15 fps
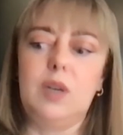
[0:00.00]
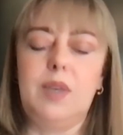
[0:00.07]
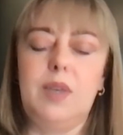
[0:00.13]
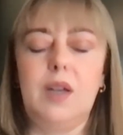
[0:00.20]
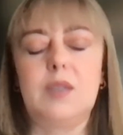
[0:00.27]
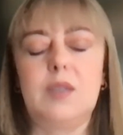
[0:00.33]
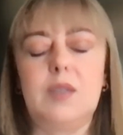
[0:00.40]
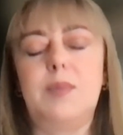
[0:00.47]

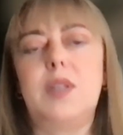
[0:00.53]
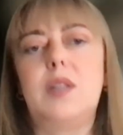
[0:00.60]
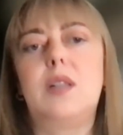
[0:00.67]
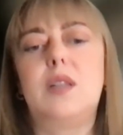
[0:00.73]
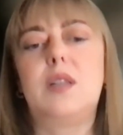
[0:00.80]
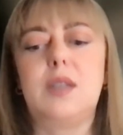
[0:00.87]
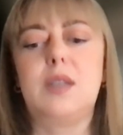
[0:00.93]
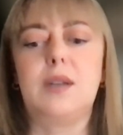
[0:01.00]
what
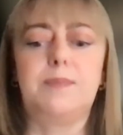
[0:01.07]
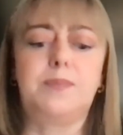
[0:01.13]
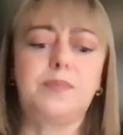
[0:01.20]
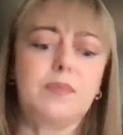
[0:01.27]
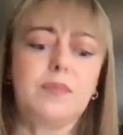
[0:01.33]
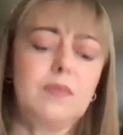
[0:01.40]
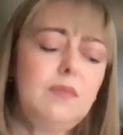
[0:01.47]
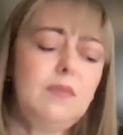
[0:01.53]

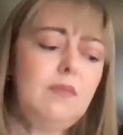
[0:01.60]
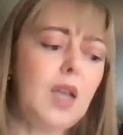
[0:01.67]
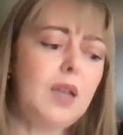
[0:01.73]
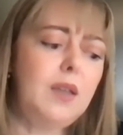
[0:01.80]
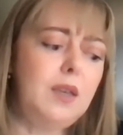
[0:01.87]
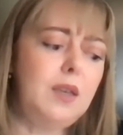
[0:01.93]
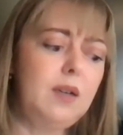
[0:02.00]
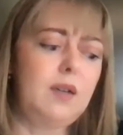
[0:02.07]
problems and
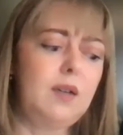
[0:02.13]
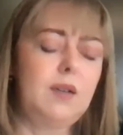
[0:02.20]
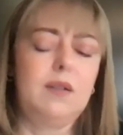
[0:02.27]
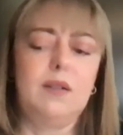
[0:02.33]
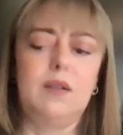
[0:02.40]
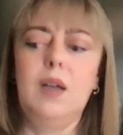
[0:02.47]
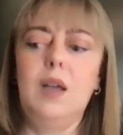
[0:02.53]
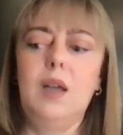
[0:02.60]
challenges they're
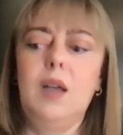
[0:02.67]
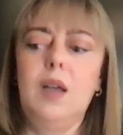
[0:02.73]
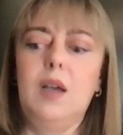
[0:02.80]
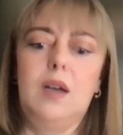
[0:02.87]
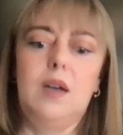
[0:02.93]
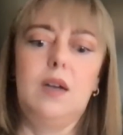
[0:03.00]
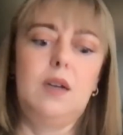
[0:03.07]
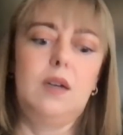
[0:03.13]

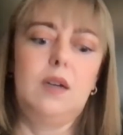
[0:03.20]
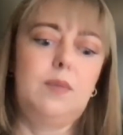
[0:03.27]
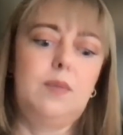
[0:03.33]
facing,